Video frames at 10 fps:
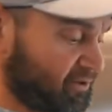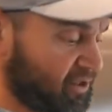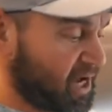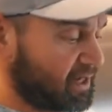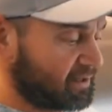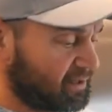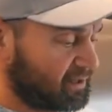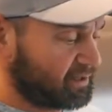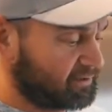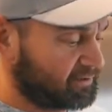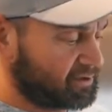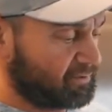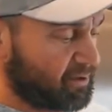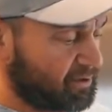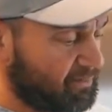it a shot, so she
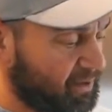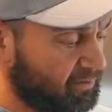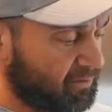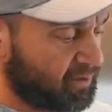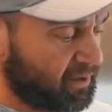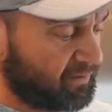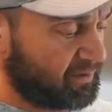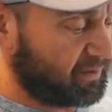bought a big old thing of